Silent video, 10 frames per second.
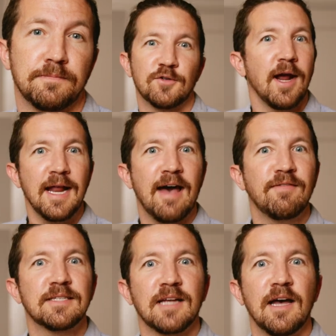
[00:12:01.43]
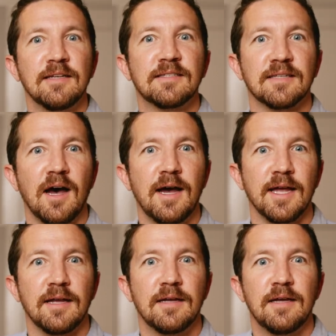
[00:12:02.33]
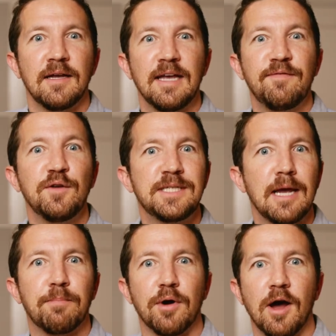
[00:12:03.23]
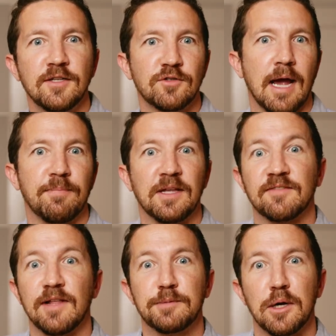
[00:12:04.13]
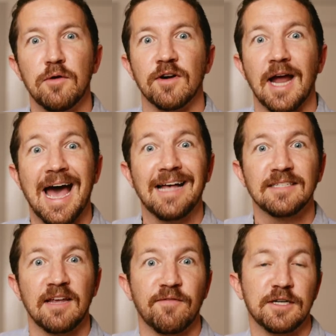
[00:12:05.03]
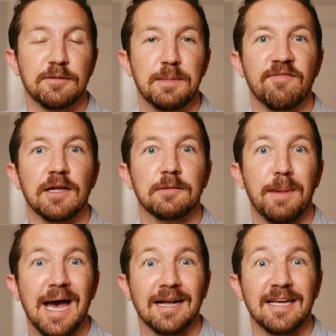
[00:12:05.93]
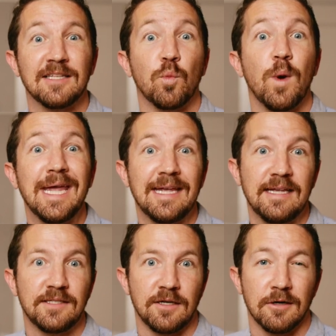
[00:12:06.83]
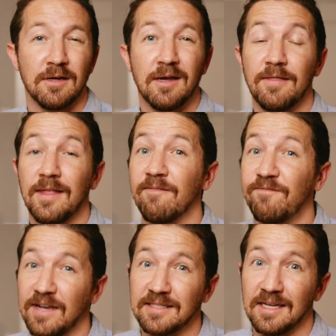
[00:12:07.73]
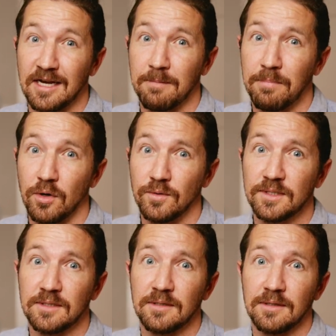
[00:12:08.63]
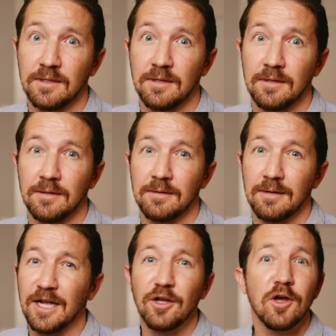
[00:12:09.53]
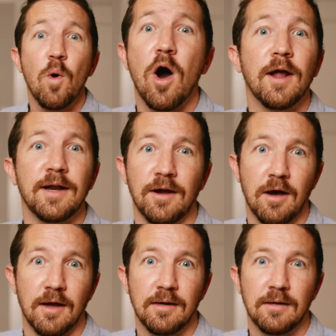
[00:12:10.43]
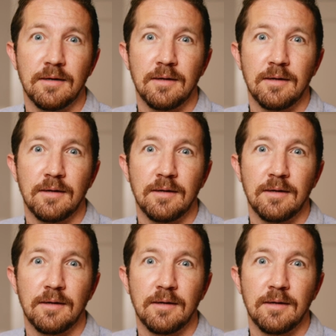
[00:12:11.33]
Try to have a stylist's eye. If you see a bra strap that's flipped over, asking for it to be flipped back is way easier than fixing it in post. I could go on and on.